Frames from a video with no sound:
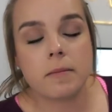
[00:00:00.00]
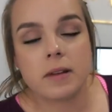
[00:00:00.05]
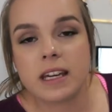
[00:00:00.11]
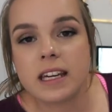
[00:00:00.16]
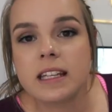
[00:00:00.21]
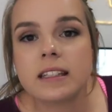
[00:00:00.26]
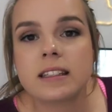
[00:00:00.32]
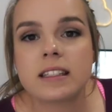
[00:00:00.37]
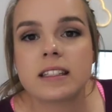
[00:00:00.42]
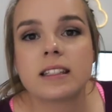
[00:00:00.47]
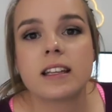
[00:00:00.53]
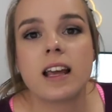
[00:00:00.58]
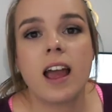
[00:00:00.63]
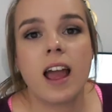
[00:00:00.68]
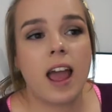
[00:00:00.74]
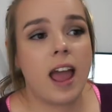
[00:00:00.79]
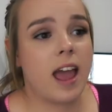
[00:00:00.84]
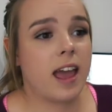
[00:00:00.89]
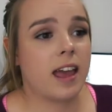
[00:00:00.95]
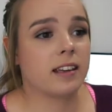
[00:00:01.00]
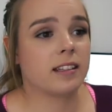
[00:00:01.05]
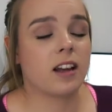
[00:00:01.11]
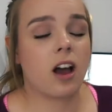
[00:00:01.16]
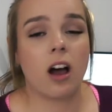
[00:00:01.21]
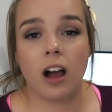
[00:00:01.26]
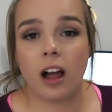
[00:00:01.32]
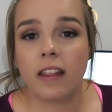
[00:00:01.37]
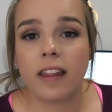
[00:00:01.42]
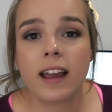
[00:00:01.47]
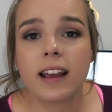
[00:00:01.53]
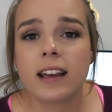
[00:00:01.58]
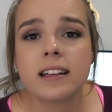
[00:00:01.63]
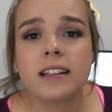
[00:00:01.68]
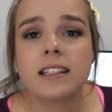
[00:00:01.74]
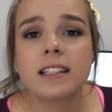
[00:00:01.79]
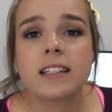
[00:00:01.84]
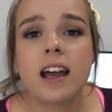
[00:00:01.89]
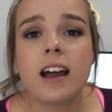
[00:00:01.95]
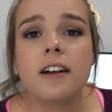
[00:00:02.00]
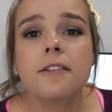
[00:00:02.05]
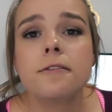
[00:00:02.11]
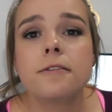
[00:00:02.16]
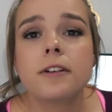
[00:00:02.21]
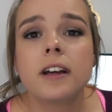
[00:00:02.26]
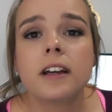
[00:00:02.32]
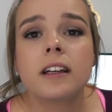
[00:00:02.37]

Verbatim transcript: meats and all that kind of stuff